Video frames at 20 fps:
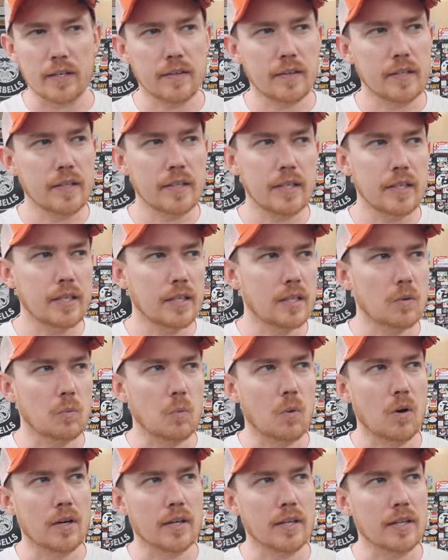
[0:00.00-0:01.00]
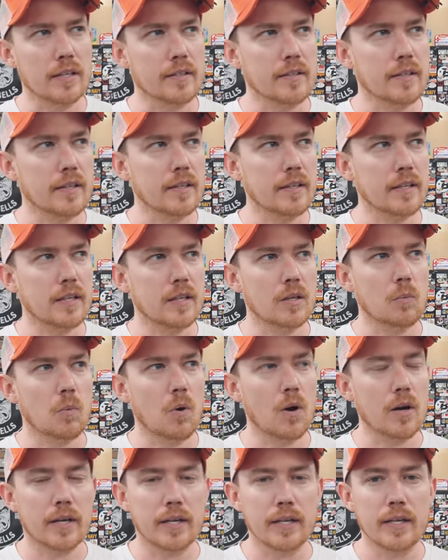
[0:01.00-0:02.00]
thinking and walking, thinking and
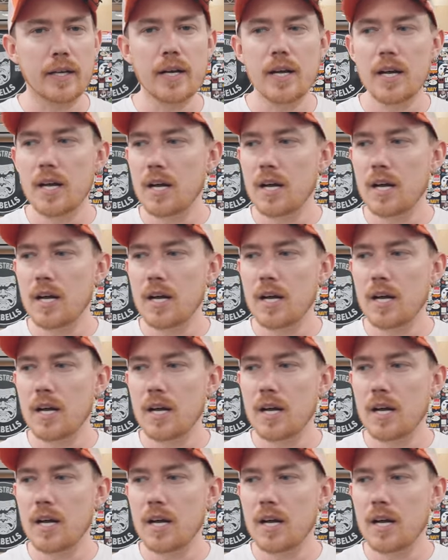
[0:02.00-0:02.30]
walking.